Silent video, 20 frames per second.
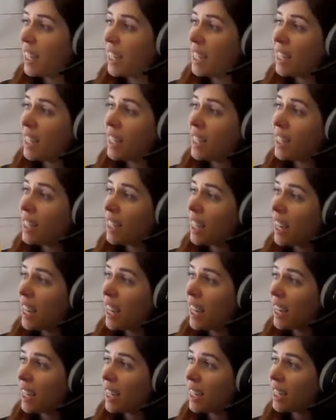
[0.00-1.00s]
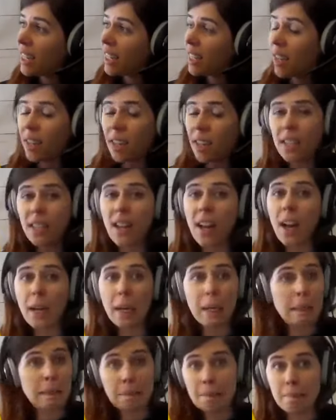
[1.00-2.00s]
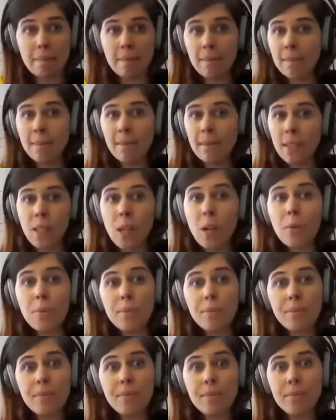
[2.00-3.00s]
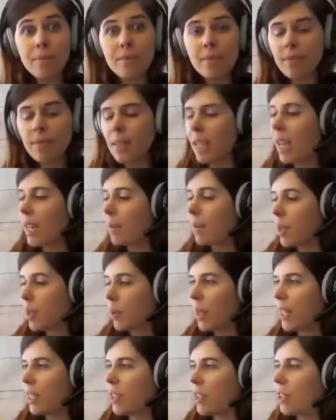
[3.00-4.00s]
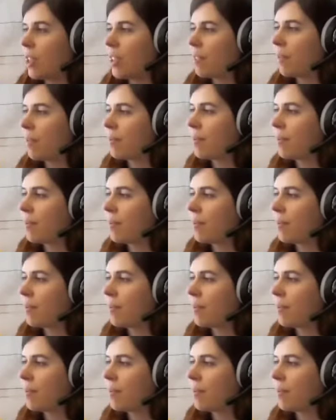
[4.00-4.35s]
said 6 o'clock, nope, got them switched.